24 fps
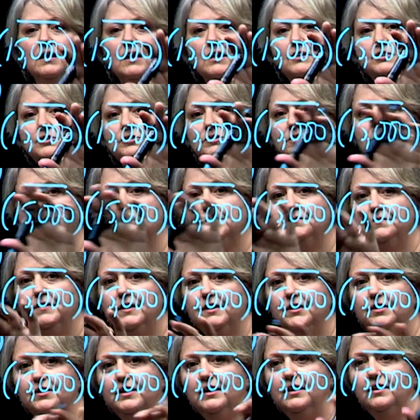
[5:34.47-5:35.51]
and so this
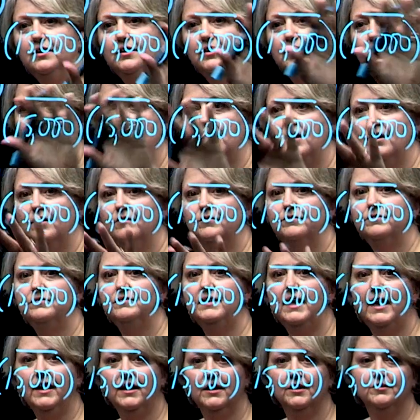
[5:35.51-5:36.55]
figure here of
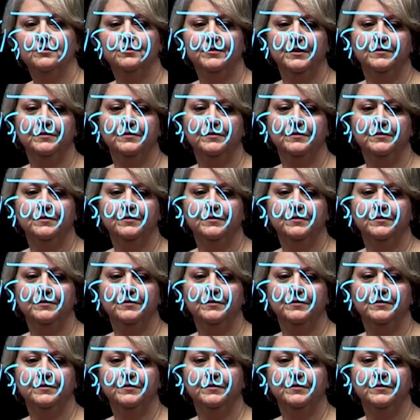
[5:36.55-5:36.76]
negative